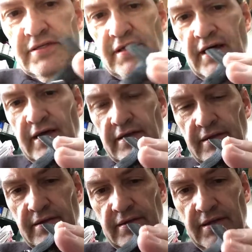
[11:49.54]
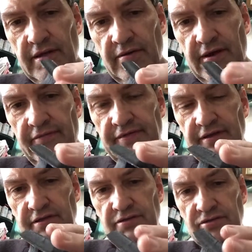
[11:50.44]
you know, everything
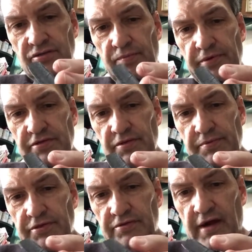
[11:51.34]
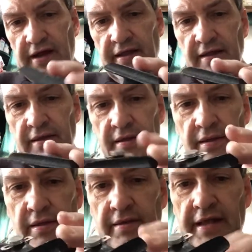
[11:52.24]
is super, super dry.
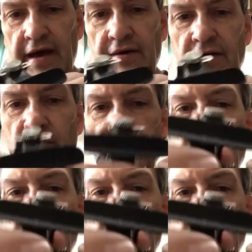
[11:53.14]
Now, the